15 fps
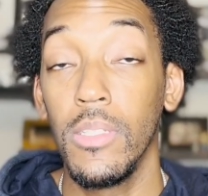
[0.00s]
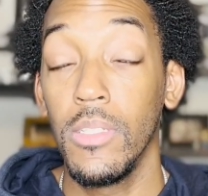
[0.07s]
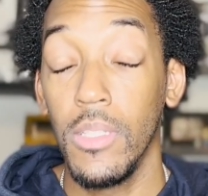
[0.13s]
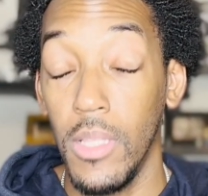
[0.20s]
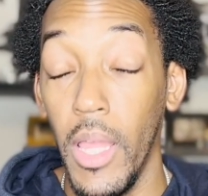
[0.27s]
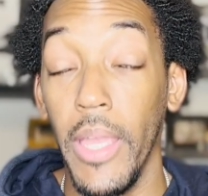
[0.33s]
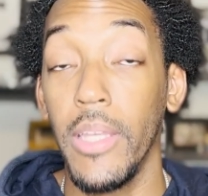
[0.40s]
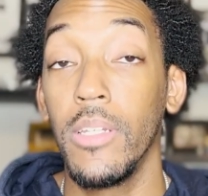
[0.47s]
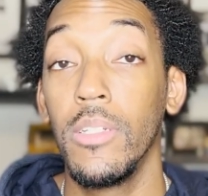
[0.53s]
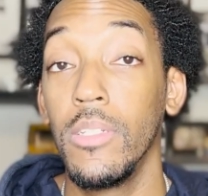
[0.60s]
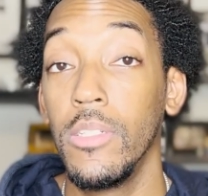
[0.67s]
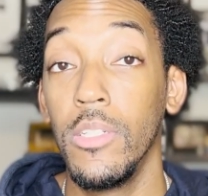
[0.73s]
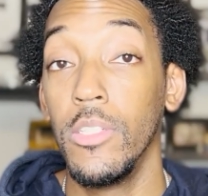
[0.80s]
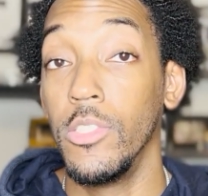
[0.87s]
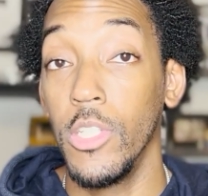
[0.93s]
Like,
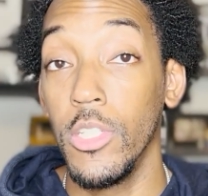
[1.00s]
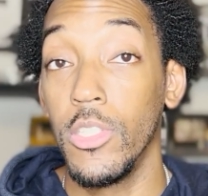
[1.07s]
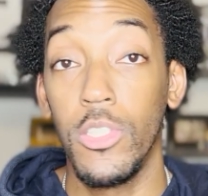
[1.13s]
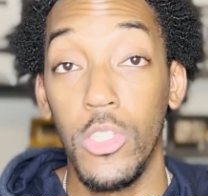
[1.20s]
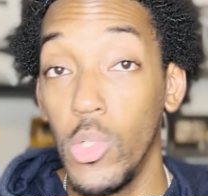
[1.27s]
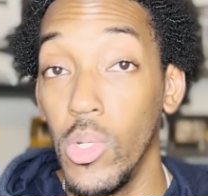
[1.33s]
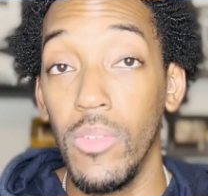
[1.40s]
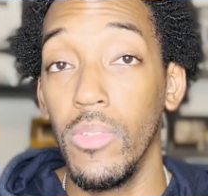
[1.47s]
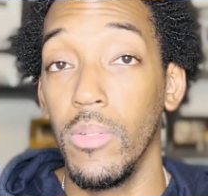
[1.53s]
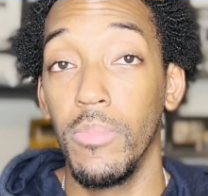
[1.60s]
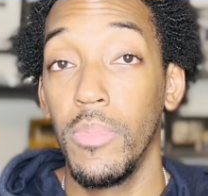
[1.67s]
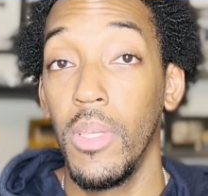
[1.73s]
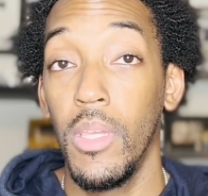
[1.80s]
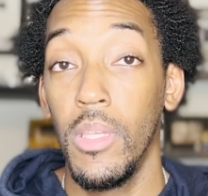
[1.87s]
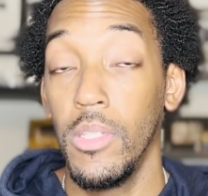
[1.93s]
just two of them.
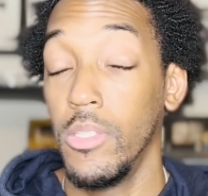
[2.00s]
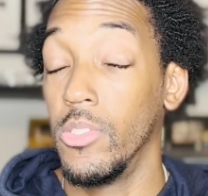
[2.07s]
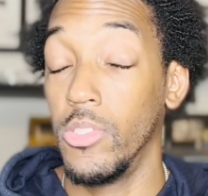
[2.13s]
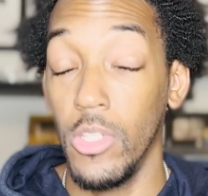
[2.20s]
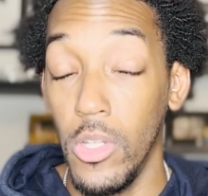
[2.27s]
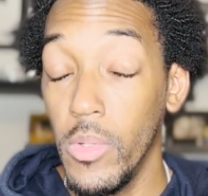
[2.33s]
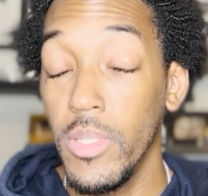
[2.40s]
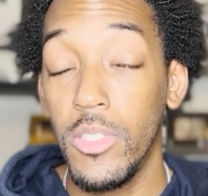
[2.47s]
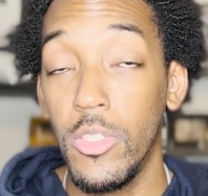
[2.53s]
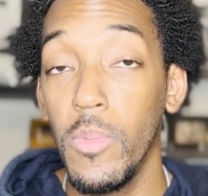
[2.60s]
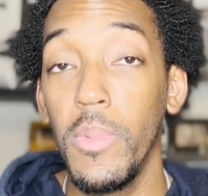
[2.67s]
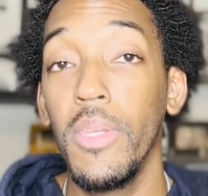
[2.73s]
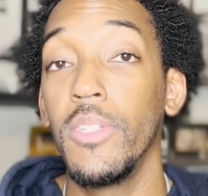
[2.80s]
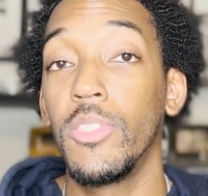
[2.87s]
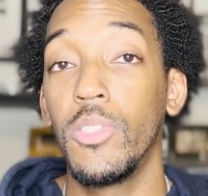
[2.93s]
So it's to
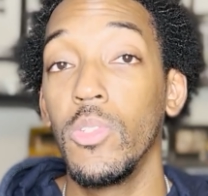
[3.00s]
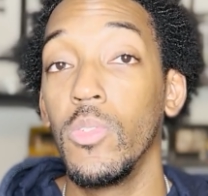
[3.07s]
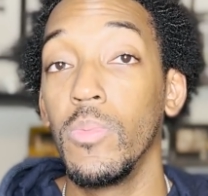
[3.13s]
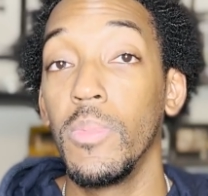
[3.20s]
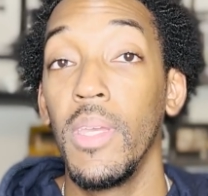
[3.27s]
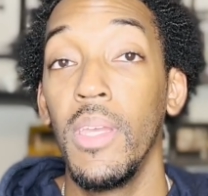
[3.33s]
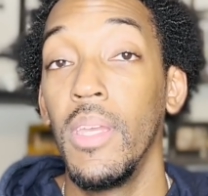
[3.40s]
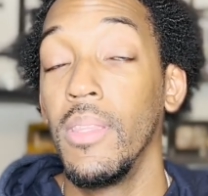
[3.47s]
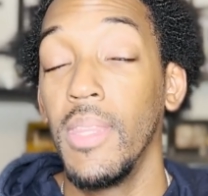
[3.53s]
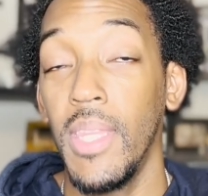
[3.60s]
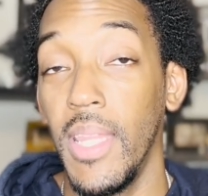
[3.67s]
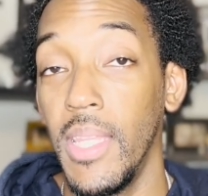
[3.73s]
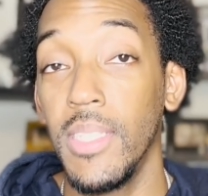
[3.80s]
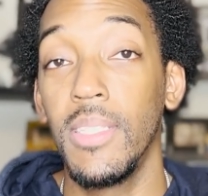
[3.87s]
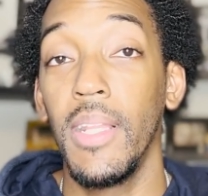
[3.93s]
be assumed that
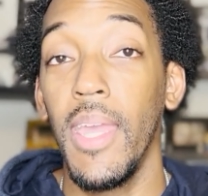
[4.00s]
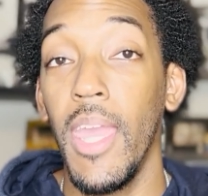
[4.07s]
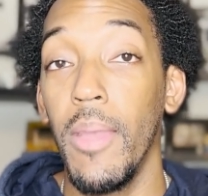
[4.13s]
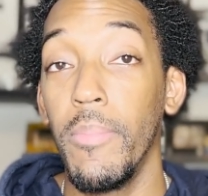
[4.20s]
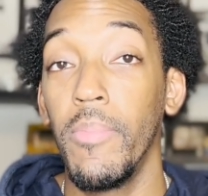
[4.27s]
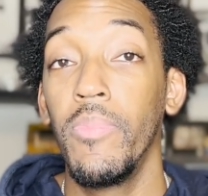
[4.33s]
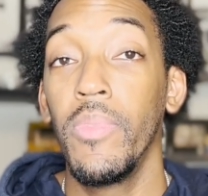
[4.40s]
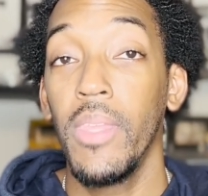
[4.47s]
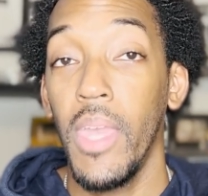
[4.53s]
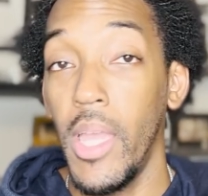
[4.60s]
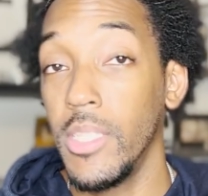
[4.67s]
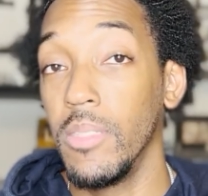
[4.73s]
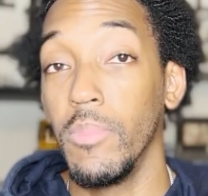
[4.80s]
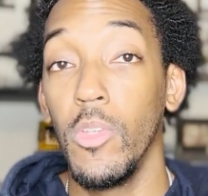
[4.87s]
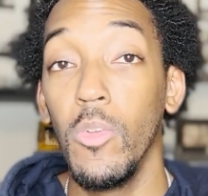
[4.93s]
this lamb has
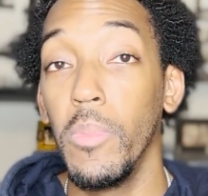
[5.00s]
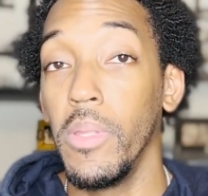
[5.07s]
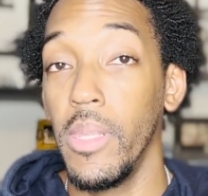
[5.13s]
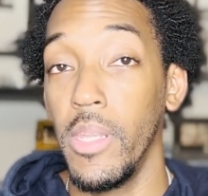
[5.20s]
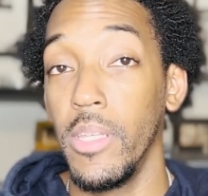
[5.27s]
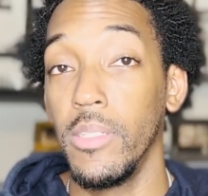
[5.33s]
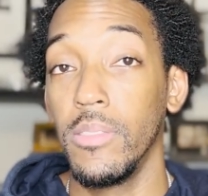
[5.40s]
some human in it.